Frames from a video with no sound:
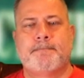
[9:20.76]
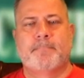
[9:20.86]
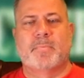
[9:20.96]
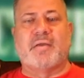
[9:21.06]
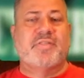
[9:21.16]

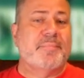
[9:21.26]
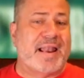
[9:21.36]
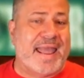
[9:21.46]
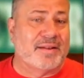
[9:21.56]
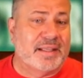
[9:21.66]
I think about
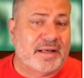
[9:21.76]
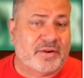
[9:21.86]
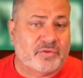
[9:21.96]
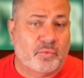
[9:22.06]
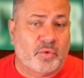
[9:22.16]

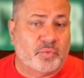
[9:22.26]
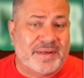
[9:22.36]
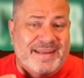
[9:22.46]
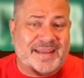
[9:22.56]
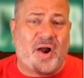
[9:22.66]
analytics. Once we
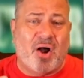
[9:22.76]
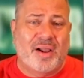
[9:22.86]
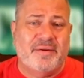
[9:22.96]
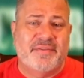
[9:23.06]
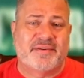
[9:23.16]
get
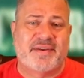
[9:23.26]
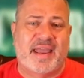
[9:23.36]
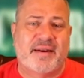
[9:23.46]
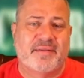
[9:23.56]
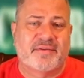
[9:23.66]
all of this
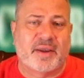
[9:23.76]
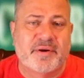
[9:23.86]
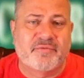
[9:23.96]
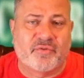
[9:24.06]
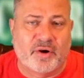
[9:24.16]
data that's coming
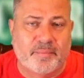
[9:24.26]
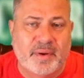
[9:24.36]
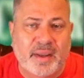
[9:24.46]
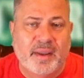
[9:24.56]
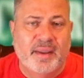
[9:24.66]
from
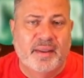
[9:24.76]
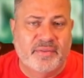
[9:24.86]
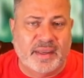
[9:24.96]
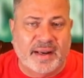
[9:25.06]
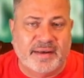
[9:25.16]

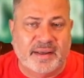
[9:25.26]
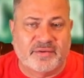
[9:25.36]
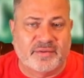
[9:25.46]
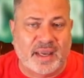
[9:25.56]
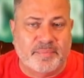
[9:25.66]
the I D S
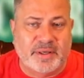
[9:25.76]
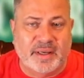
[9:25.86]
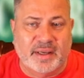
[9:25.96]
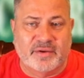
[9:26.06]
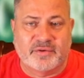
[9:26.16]
and the I P
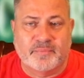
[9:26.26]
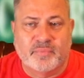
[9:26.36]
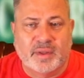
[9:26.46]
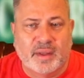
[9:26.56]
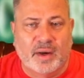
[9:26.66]
S,
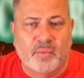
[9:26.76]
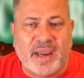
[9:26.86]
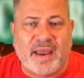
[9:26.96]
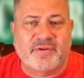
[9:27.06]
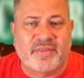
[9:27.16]
uh, we
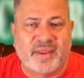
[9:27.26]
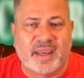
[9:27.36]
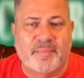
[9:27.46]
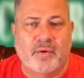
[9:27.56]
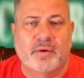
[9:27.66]
have to think
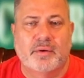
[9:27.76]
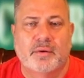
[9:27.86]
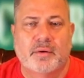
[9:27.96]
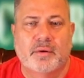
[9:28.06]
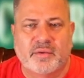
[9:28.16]
about
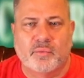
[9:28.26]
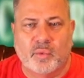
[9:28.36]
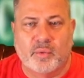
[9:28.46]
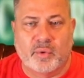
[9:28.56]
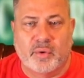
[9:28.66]

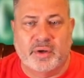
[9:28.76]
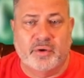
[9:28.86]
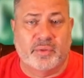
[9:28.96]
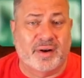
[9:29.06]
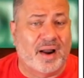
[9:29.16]
what we're going to do
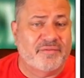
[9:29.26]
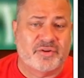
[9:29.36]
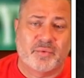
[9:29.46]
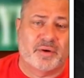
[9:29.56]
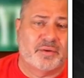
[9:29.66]
with it. Obviously,
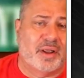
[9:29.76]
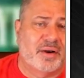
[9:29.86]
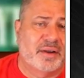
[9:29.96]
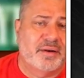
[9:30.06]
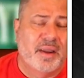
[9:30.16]
we're going to log
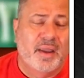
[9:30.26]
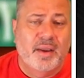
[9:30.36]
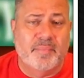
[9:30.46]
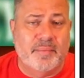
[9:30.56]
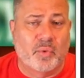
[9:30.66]
it.
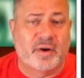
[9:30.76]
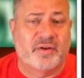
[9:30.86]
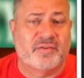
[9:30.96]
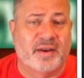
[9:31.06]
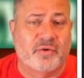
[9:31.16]
Maybe we're going to
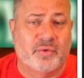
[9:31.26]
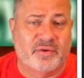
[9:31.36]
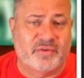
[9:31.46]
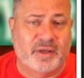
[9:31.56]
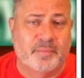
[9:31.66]
send it to a
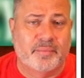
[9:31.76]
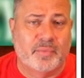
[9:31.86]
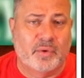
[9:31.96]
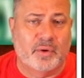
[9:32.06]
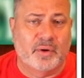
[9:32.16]
SIEM
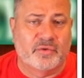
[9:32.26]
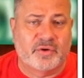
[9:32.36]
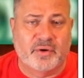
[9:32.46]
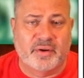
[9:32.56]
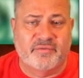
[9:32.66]
or a
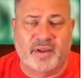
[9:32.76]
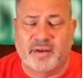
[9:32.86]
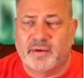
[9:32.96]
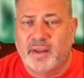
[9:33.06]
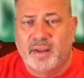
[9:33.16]
security event,
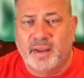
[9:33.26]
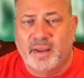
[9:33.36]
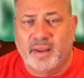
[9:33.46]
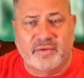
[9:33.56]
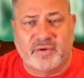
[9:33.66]
an
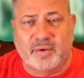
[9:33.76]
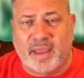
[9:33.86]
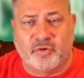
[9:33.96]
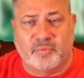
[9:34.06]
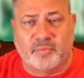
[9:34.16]
incident
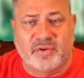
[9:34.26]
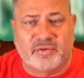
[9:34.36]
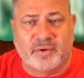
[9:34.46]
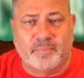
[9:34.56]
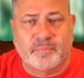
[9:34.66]
management system.